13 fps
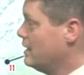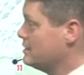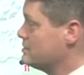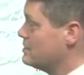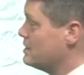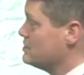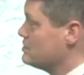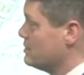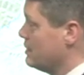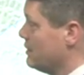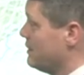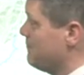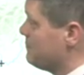station
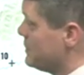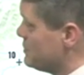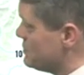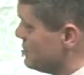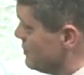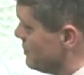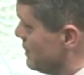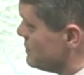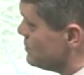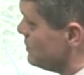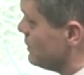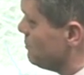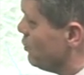area. Here's the
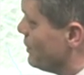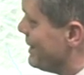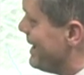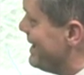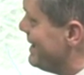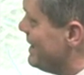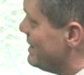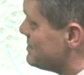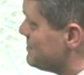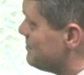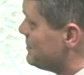International Airport at 8.